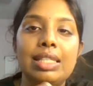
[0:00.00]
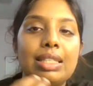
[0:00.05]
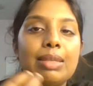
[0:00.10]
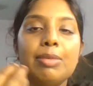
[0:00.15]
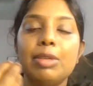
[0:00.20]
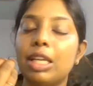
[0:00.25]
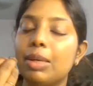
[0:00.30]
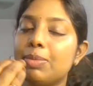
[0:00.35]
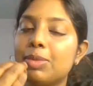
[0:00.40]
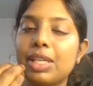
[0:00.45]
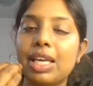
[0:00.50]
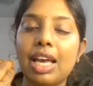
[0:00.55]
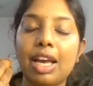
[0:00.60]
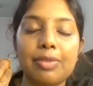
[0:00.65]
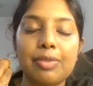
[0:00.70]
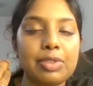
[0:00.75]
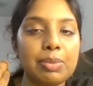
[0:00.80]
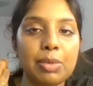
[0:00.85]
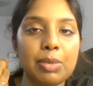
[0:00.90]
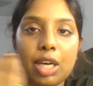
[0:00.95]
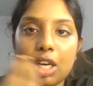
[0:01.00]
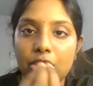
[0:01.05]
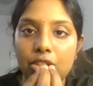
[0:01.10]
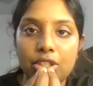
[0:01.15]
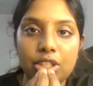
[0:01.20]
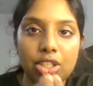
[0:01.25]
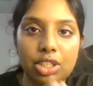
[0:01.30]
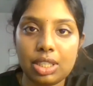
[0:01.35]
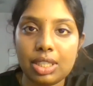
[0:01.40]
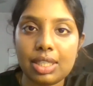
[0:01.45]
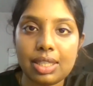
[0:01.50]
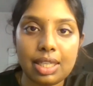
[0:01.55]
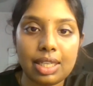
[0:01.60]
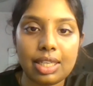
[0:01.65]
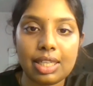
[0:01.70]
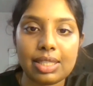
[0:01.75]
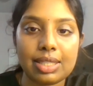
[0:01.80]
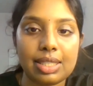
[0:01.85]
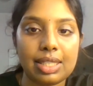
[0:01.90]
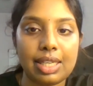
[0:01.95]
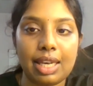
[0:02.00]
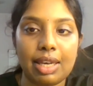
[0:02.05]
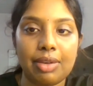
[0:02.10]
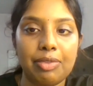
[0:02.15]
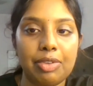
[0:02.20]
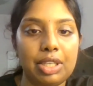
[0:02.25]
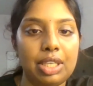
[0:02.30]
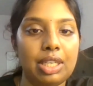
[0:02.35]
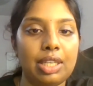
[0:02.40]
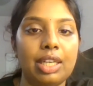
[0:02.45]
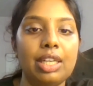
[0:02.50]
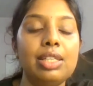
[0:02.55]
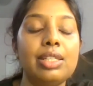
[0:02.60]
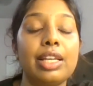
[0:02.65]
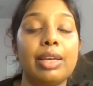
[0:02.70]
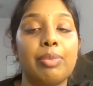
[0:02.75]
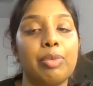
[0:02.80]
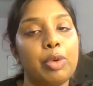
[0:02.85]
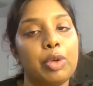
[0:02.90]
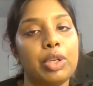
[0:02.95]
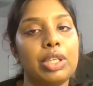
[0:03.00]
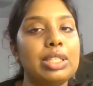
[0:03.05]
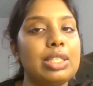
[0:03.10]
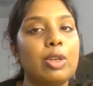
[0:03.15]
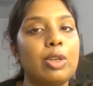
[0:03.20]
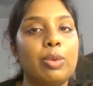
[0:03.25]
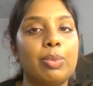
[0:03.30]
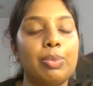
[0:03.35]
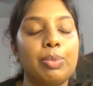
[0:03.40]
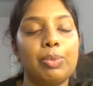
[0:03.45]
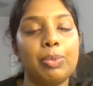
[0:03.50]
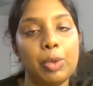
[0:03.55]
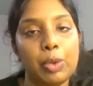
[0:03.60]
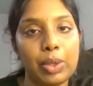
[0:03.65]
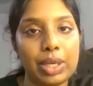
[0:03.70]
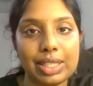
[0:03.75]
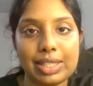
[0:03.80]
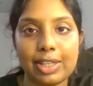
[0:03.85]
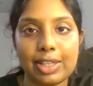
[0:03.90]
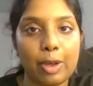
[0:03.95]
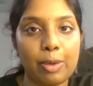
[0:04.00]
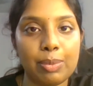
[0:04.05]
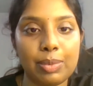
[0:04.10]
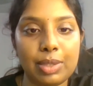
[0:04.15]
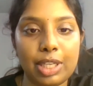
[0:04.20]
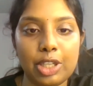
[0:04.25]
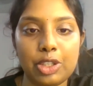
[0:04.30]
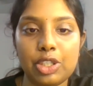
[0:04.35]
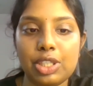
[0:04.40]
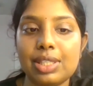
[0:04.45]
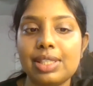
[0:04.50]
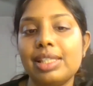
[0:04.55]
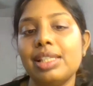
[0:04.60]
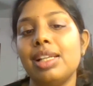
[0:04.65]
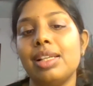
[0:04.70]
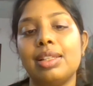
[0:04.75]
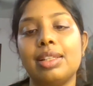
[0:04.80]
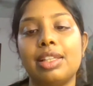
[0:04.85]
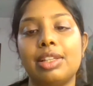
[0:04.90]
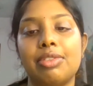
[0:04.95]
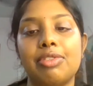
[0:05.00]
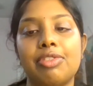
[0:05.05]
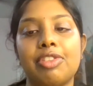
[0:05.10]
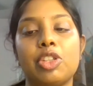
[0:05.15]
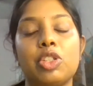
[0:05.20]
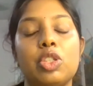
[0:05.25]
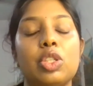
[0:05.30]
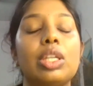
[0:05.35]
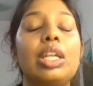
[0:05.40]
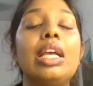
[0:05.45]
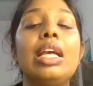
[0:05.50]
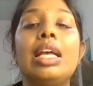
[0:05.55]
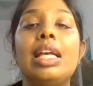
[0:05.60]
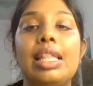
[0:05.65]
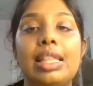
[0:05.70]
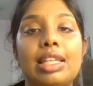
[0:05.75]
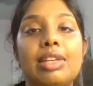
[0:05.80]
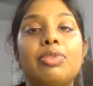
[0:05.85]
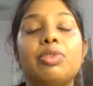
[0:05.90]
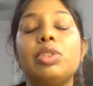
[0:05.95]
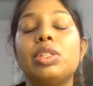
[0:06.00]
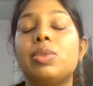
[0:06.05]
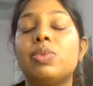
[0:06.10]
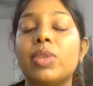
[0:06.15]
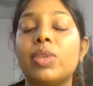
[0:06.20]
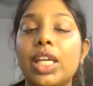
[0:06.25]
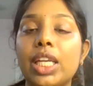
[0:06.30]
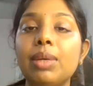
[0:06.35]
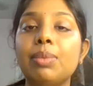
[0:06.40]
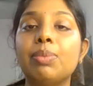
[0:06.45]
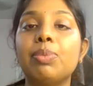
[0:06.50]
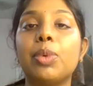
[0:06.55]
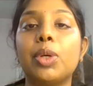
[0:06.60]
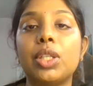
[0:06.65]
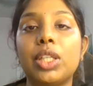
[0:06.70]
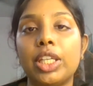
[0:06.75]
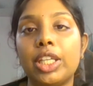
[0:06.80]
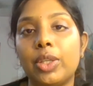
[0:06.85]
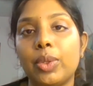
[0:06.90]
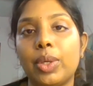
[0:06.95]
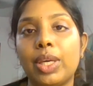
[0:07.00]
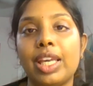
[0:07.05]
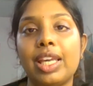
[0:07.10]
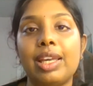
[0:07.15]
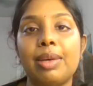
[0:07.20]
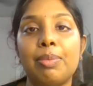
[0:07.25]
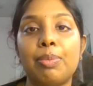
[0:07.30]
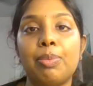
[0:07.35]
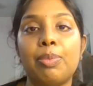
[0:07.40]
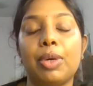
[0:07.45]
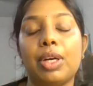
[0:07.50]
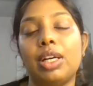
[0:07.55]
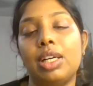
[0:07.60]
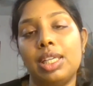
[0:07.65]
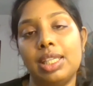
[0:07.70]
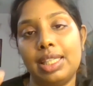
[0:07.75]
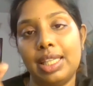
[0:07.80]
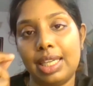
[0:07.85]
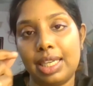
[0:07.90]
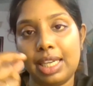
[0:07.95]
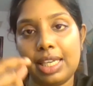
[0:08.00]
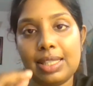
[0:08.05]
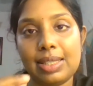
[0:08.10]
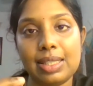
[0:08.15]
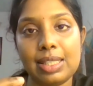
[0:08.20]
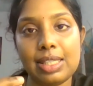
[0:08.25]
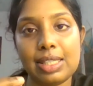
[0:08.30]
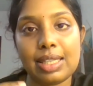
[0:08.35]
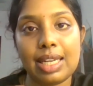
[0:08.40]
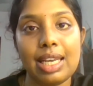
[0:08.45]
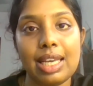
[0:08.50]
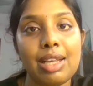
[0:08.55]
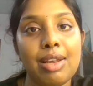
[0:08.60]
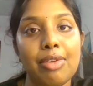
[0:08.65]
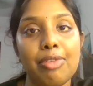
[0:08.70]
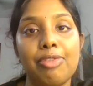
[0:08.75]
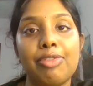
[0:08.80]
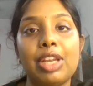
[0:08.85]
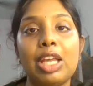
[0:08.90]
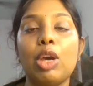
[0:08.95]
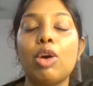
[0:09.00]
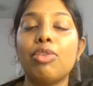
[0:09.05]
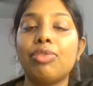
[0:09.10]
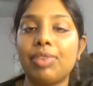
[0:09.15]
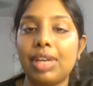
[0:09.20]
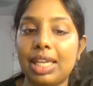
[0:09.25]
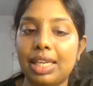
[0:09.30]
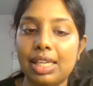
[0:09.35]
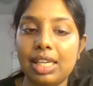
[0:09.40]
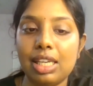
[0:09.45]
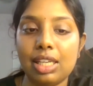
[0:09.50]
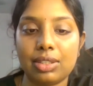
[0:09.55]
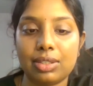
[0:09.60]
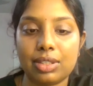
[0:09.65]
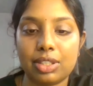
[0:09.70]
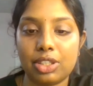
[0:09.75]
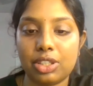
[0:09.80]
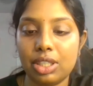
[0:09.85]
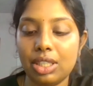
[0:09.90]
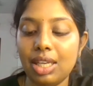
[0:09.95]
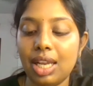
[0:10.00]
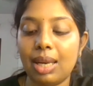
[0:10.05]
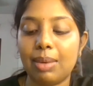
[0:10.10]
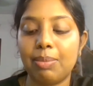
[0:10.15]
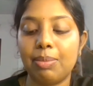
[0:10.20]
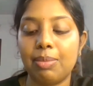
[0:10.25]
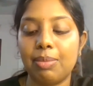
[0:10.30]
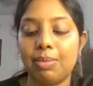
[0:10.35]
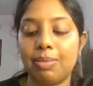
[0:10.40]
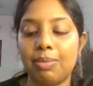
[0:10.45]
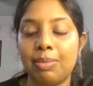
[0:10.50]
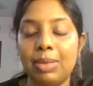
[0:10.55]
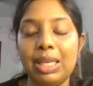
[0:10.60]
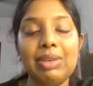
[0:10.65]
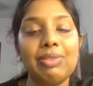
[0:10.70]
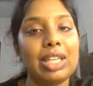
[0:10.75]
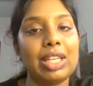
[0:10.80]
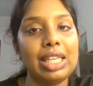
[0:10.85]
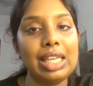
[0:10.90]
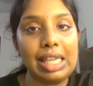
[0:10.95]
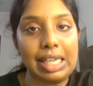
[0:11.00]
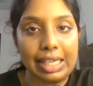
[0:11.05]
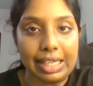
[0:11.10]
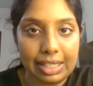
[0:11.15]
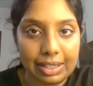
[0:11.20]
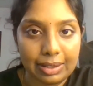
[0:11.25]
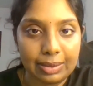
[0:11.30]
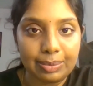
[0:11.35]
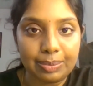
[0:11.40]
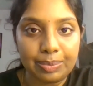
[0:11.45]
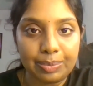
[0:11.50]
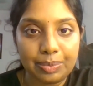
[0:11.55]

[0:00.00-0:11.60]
Sometimes they have some congestion in their nasal cavity, right? Like mucus accumulations and other infection. Therefore, it's very important to keep their nasal tract free of any congestion and be very clear.